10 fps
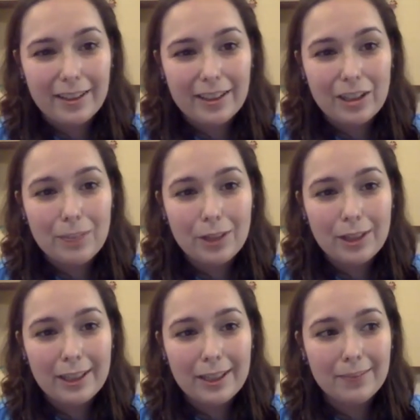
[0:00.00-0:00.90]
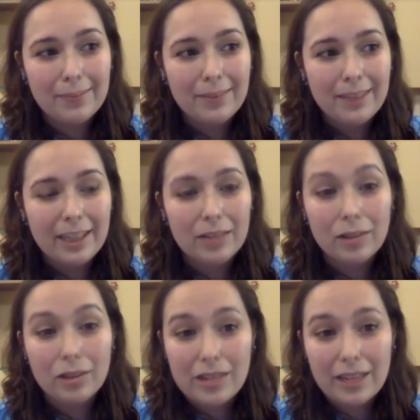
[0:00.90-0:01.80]
and you put him in a
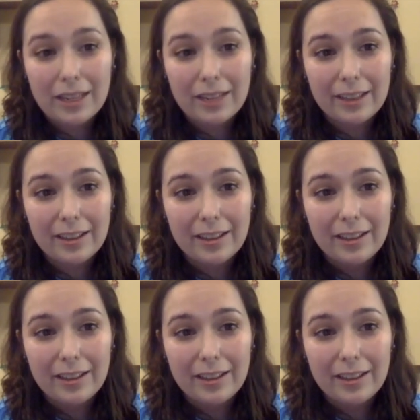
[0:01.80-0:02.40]
roller skating rink,